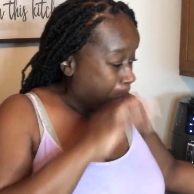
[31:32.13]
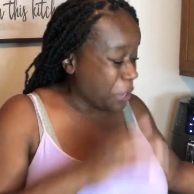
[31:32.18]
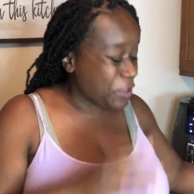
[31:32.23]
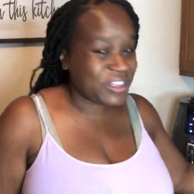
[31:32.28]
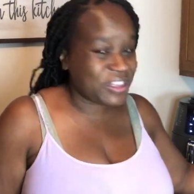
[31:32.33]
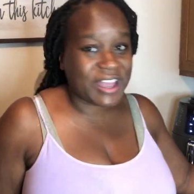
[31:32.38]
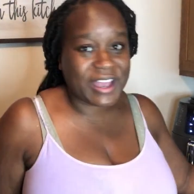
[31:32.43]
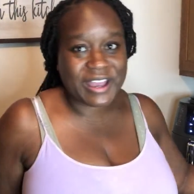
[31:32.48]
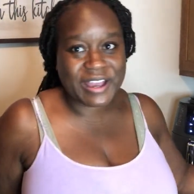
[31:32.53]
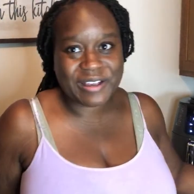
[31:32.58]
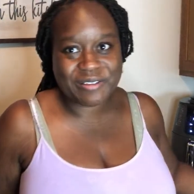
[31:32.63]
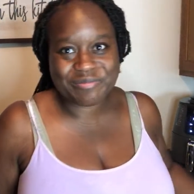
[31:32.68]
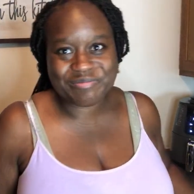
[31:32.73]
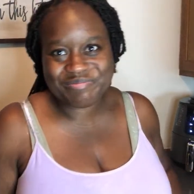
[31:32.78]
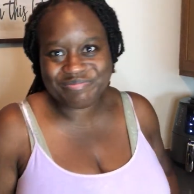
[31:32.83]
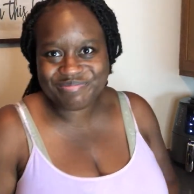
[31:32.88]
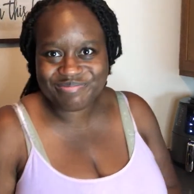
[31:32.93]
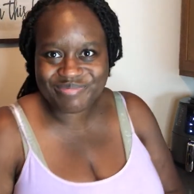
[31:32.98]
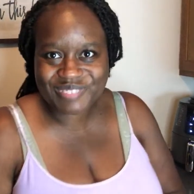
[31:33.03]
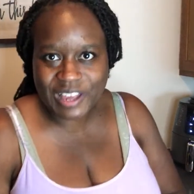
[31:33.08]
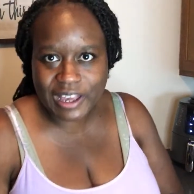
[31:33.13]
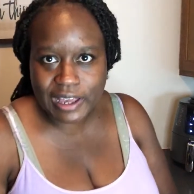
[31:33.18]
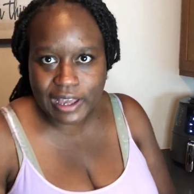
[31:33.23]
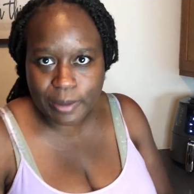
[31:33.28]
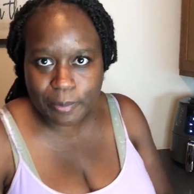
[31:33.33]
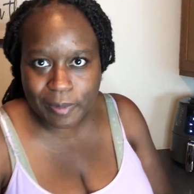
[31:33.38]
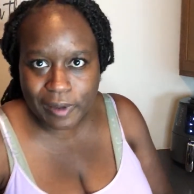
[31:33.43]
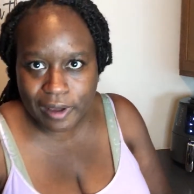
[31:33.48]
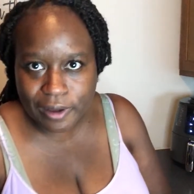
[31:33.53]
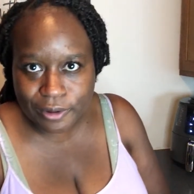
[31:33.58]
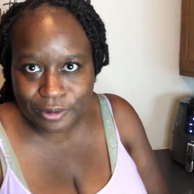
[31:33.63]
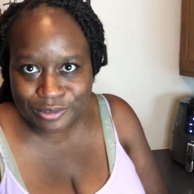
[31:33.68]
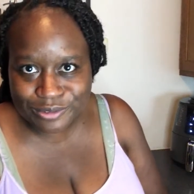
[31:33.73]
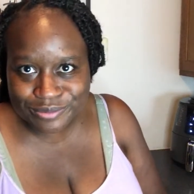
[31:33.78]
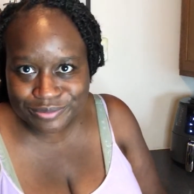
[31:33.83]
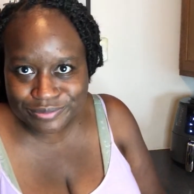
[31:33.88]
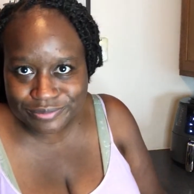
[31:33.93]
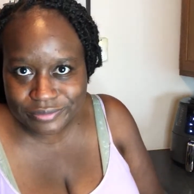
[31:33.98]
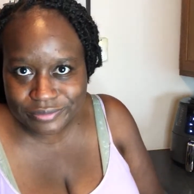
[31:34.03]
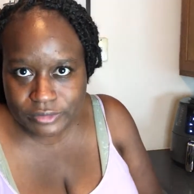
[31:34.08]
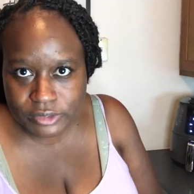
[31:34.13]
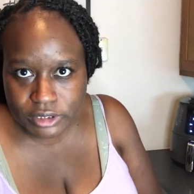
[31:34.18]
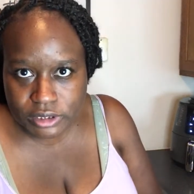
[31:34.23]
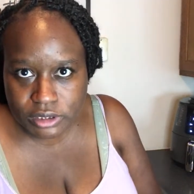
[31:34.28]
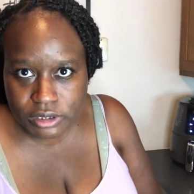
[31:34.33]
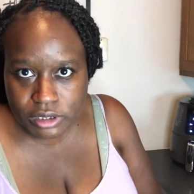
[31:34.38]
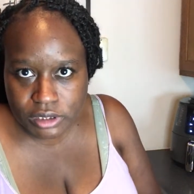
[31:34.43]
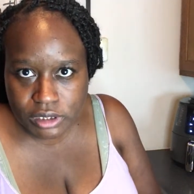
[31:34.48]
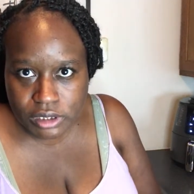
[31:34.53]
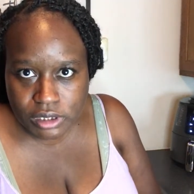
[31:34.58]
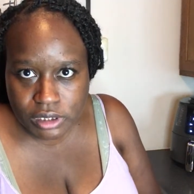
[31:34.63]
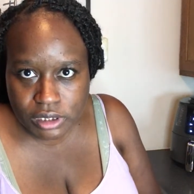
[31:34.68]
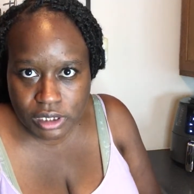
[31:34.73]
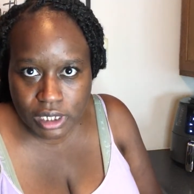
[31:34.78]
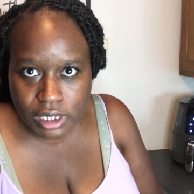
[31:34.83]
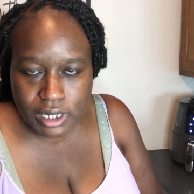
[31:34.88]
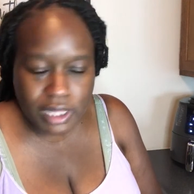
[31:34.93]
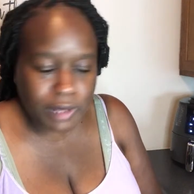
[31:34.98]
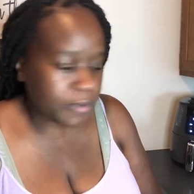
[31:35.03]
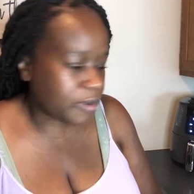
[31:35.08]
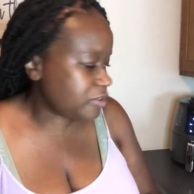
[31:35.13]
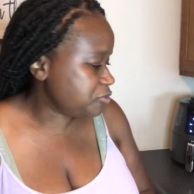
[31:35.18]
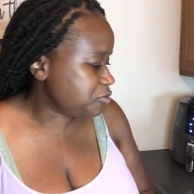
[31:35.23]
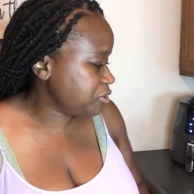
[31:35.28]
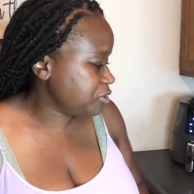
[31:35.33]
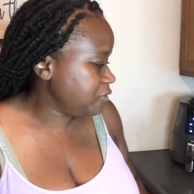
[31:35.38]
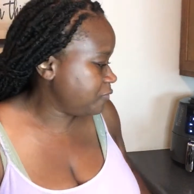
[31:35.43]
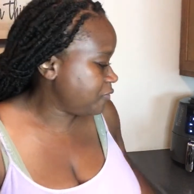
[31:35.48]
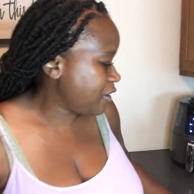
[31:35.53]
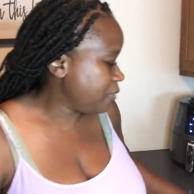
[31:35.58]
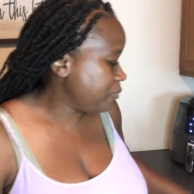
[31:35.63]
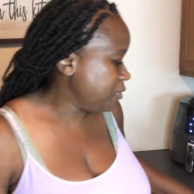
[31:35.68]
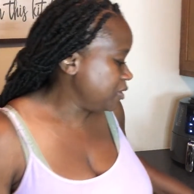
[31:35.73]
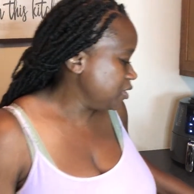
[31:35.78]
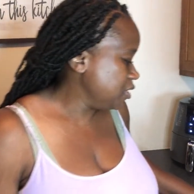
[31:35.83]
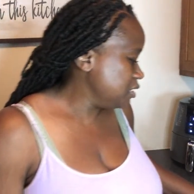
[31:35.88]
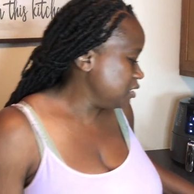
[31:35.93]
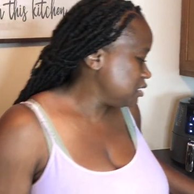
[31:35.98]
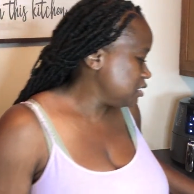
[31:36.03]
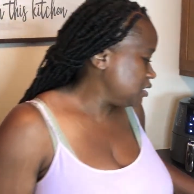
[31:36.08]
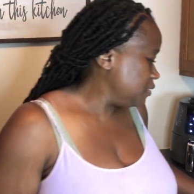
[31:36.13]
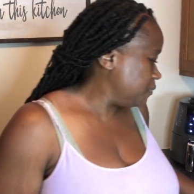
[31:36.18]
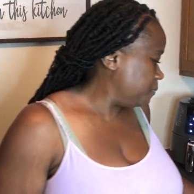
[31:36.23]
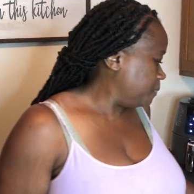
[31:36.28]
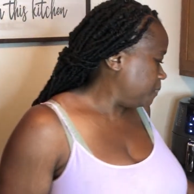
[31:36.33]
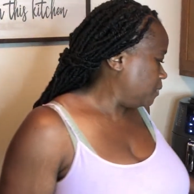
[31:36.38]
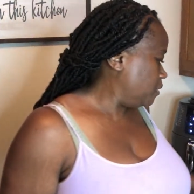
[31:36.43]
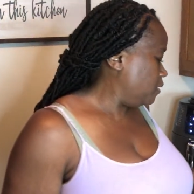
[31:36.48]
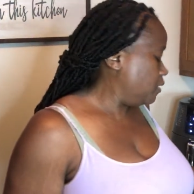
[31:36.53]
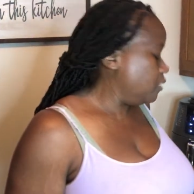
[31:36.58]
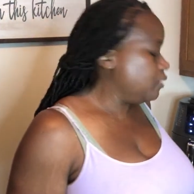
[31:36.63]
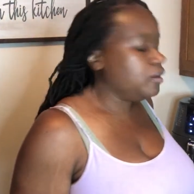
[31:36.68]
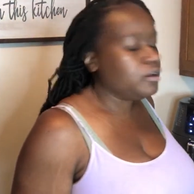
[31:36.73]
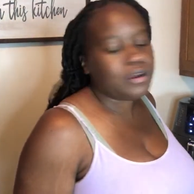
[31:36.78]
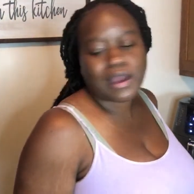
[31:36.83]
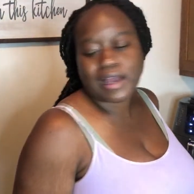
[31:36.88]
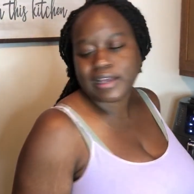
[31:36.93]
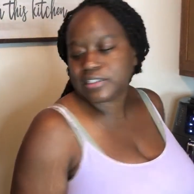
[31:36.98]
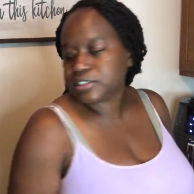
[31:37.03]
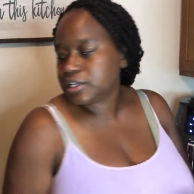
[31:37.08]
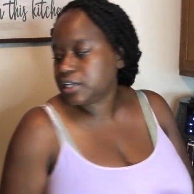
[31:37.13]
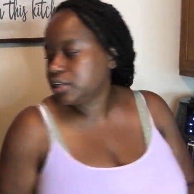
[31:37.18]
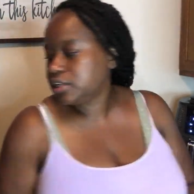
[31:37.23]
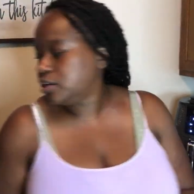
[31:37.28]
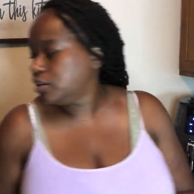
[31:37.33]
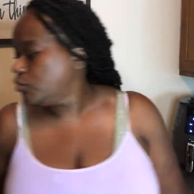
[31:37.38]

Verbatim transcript: And like, I got about, I got about 25 minutes. I set an